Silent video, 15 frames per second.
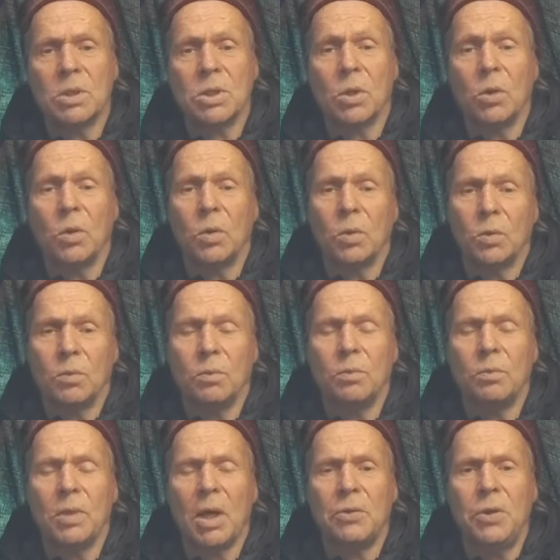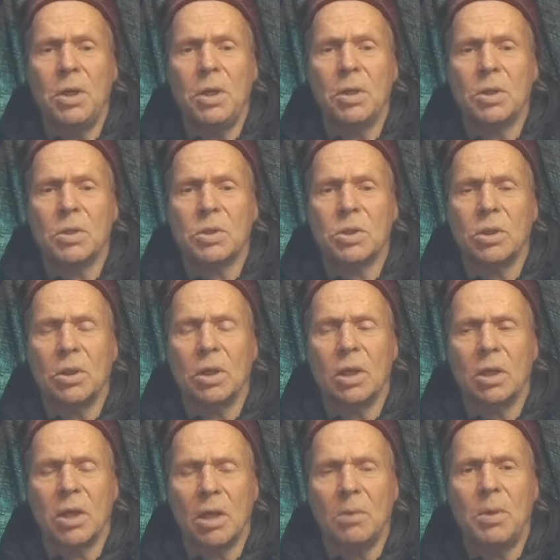So I think it
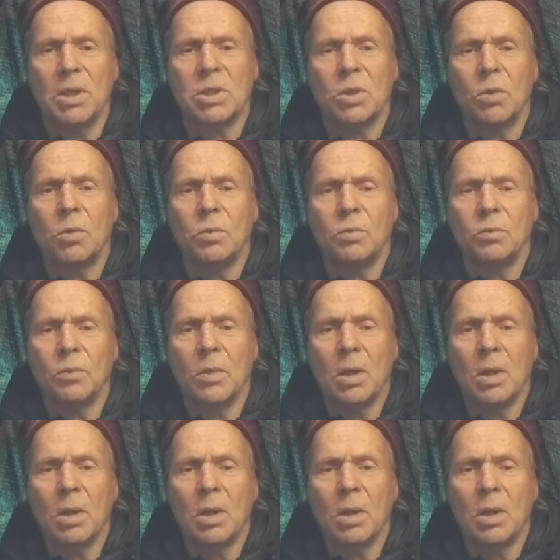can be so.